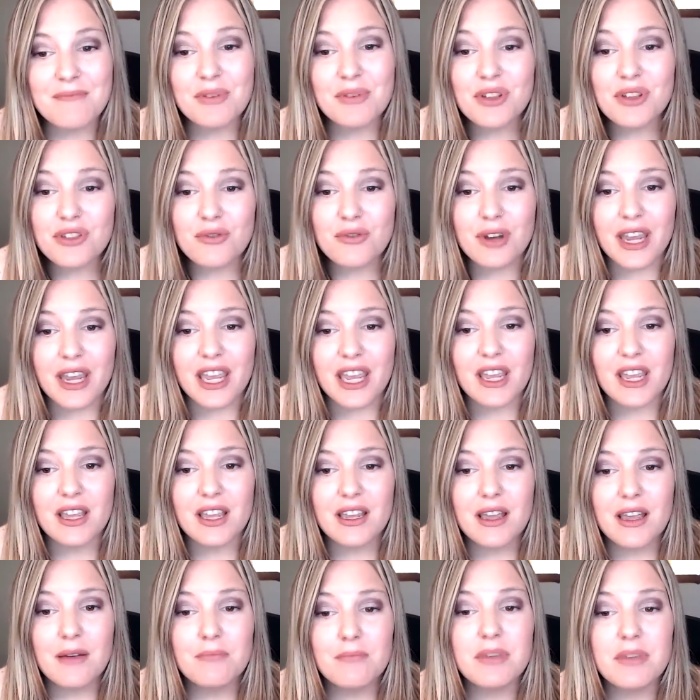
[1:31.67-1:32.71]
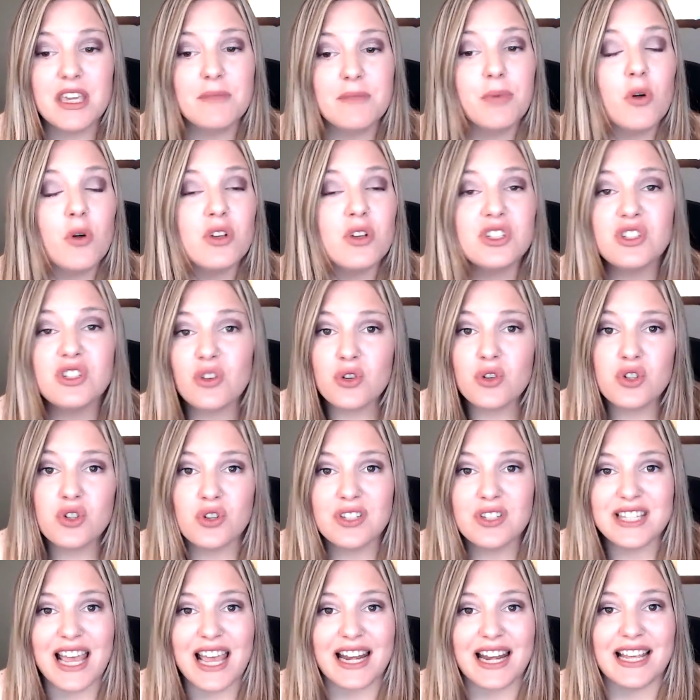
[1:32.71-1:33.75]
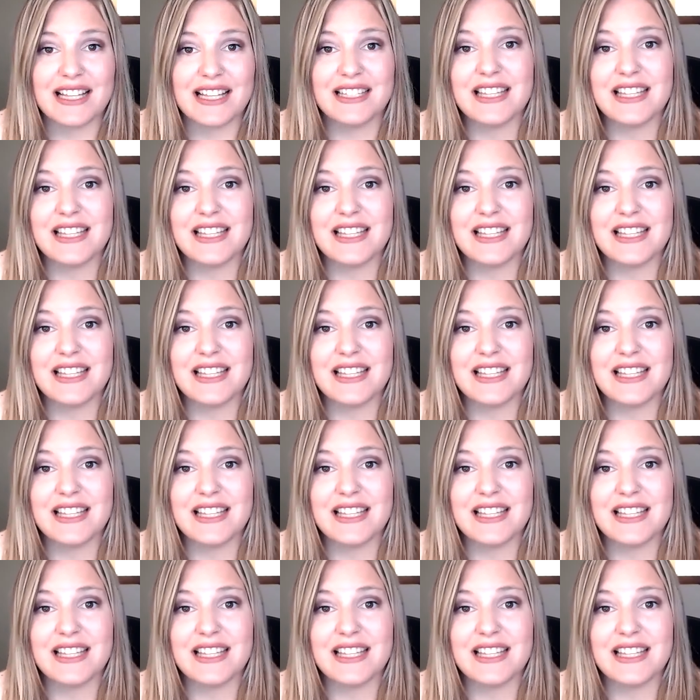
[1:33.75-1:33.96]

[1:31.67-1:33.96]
3, people in social settings